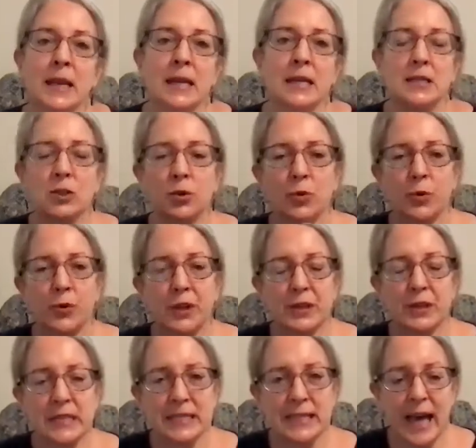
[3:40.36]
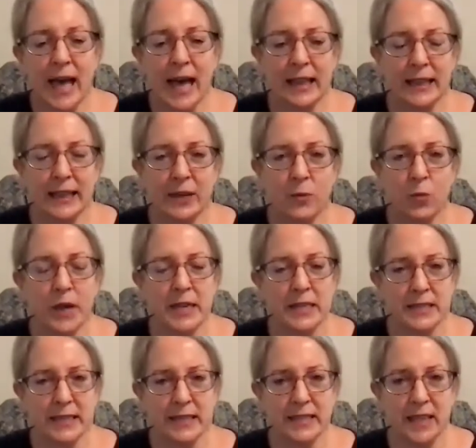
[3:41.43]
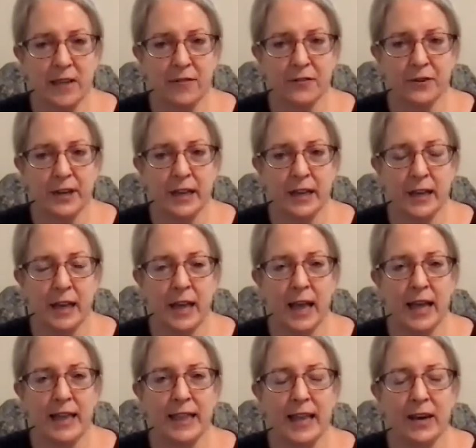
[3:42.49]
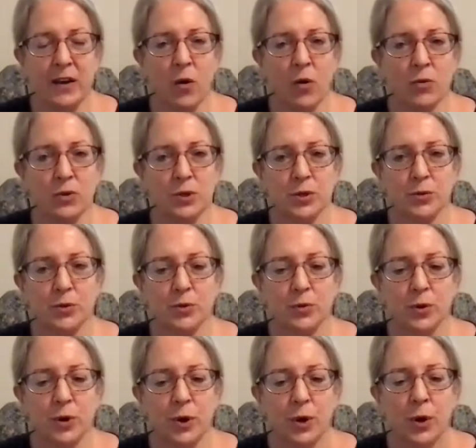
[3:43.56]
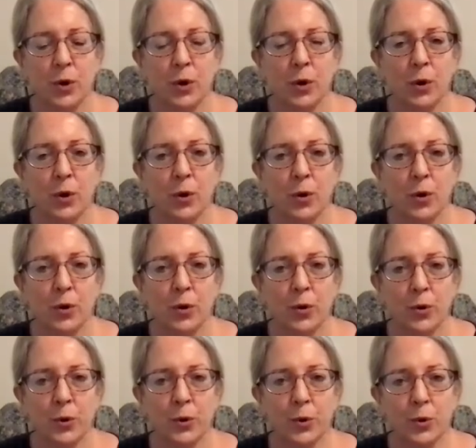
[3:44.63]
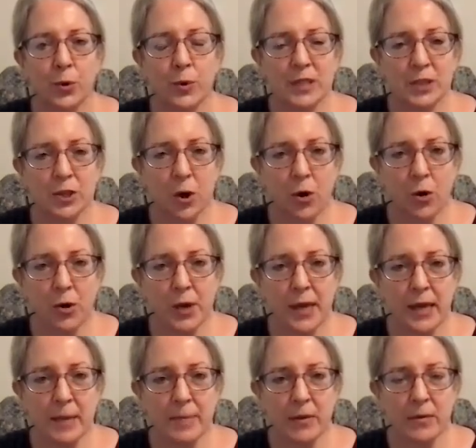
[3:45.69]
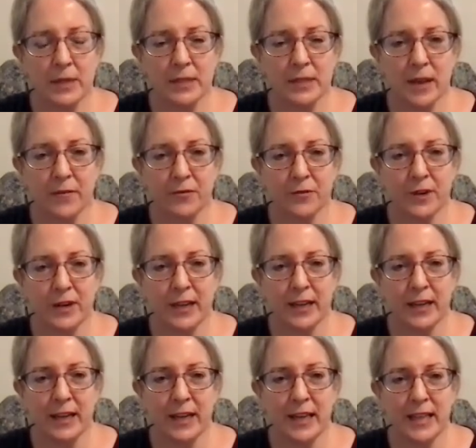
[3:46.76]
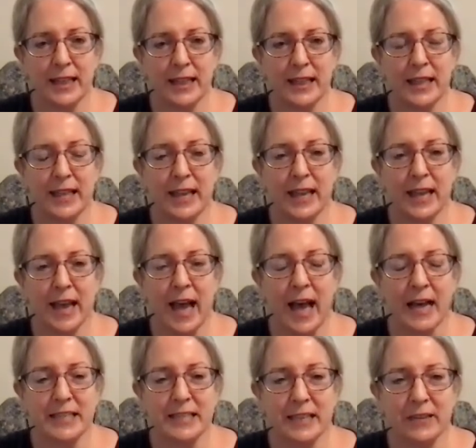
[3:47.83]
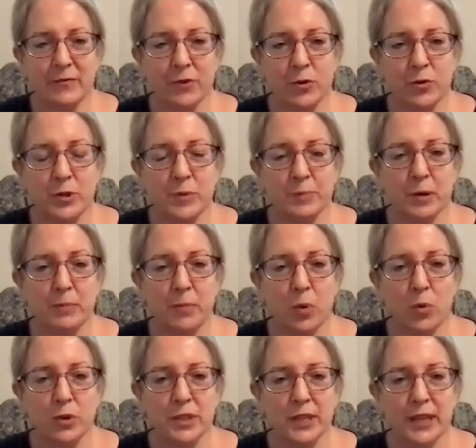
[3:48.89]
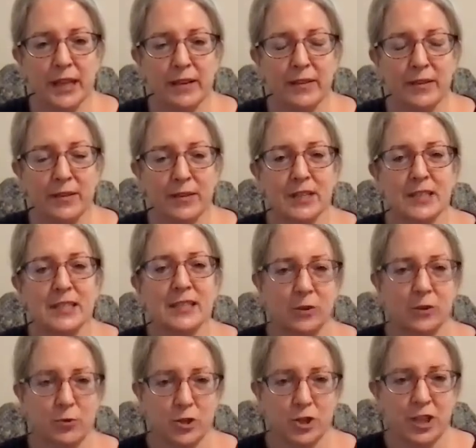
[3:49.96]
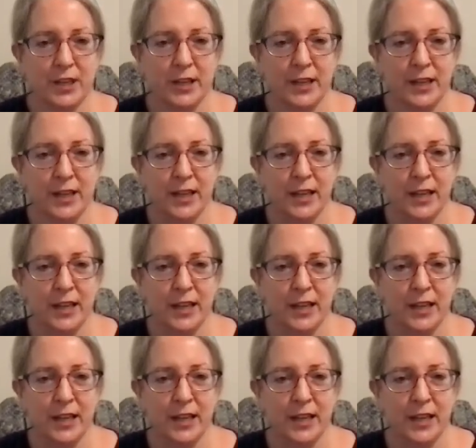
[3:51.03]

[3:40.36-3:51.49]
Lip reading: So there's that, like, what is the suffering? And then also, who is talking about the suffering in the idea of who's promoting the solution?